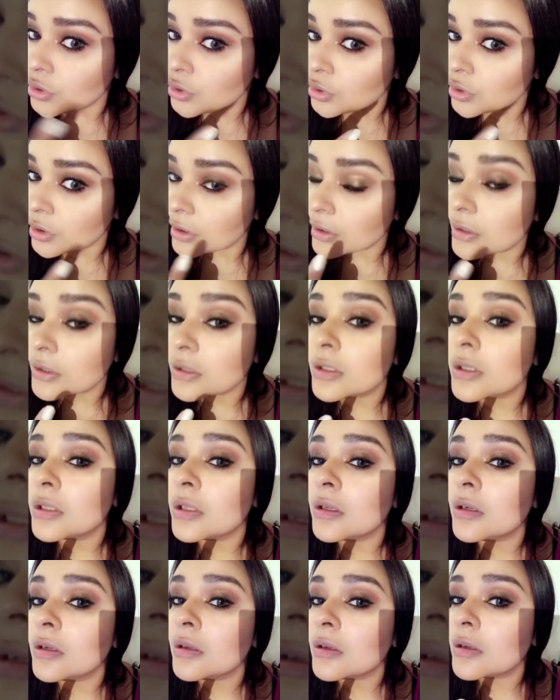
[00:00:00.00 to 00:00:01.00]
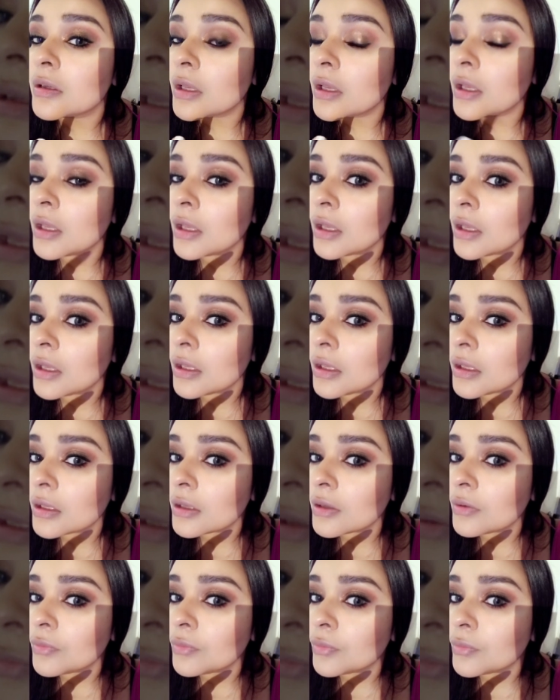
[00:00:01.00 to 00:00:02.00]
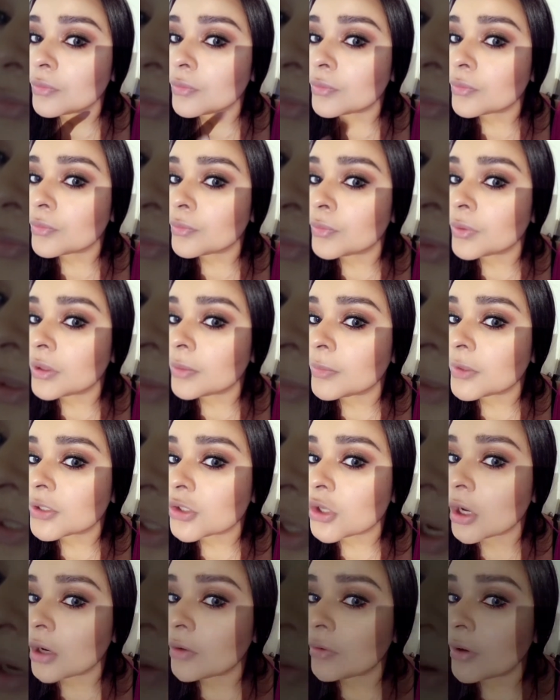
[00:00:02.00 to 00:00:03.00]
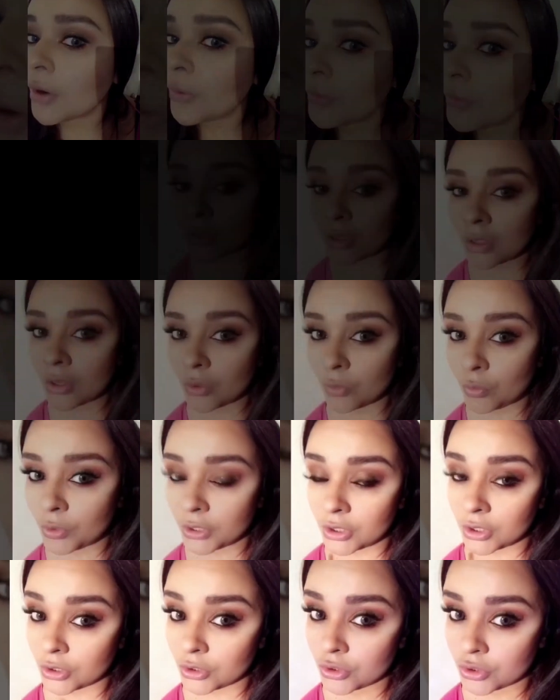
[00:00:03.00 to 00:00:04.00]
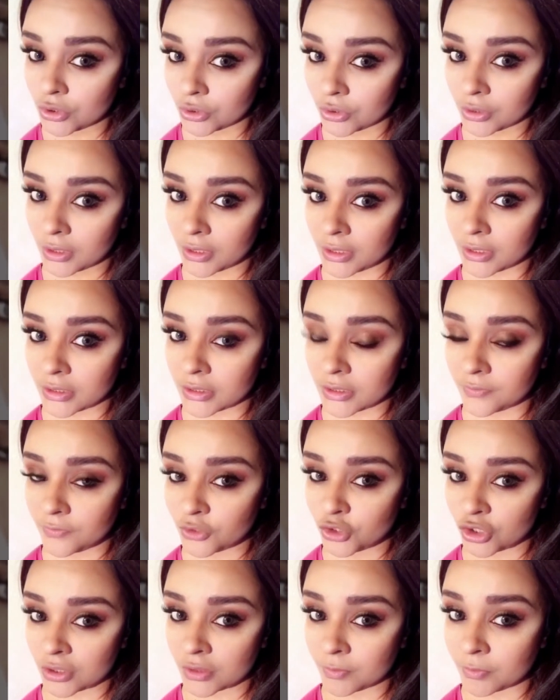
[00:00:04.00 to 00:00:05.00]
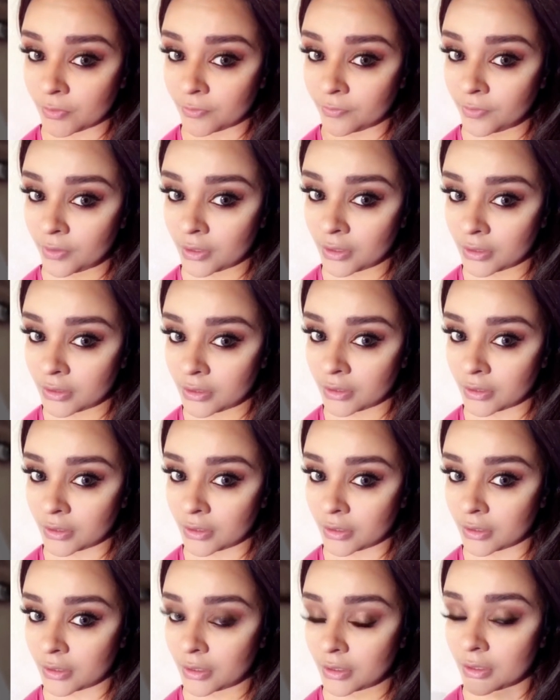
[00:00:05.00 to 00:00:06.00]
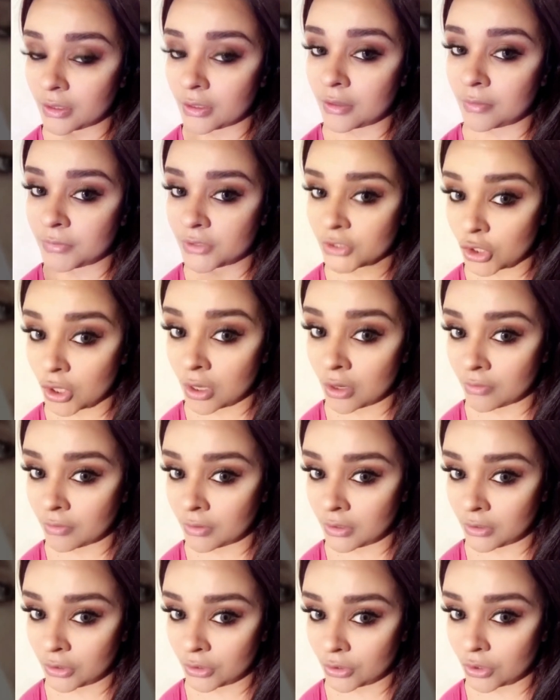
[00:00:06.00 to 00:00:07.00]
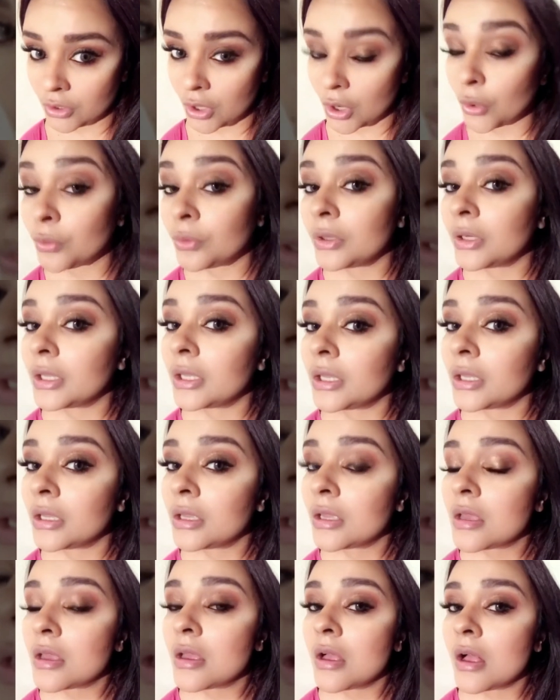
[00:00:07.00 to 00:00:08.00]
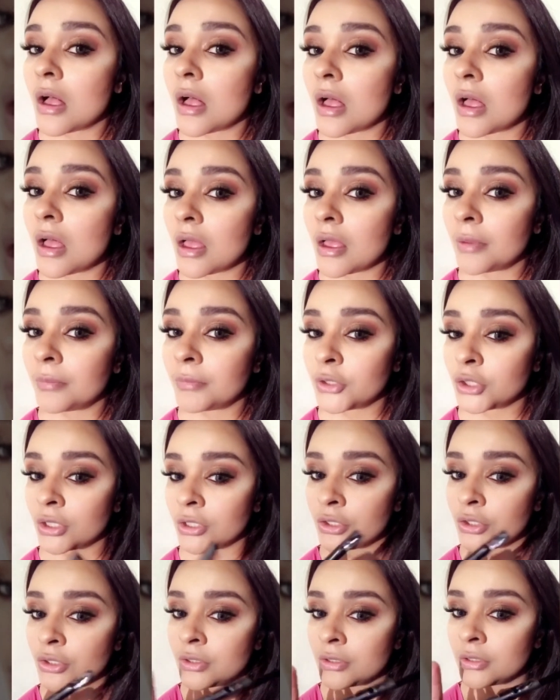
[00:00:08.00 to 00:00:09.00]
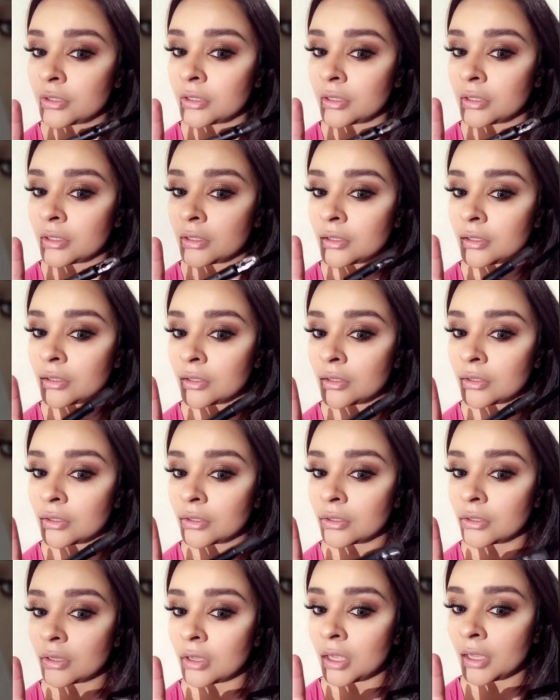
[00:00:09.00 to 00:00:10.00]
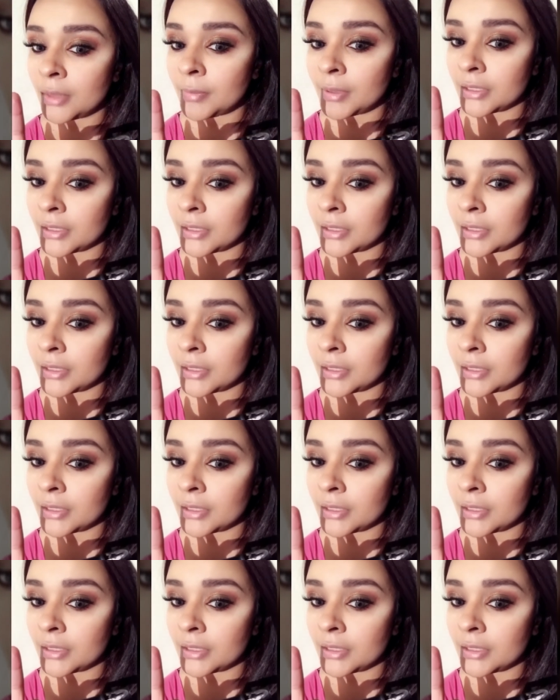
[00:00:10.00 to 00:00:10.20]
you can see the look here with the mascara on. What you could do is, if you just prefer the mascara look only, you can use the eye